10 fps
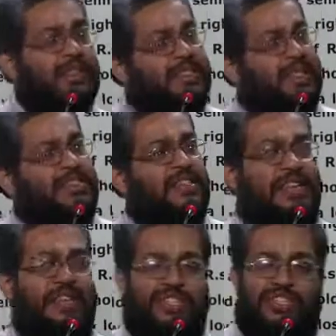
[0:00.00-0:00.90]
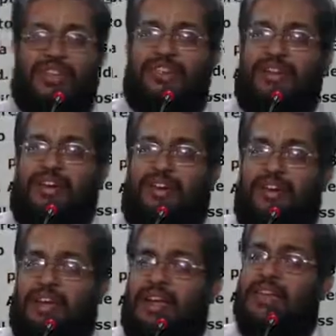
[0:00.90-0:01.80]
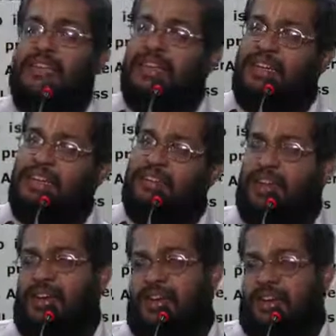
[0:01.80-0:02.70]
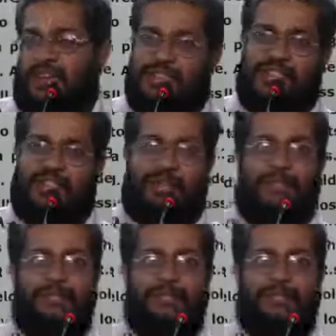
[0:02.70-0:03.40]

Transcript: Such a decision, we call it as dividend decision.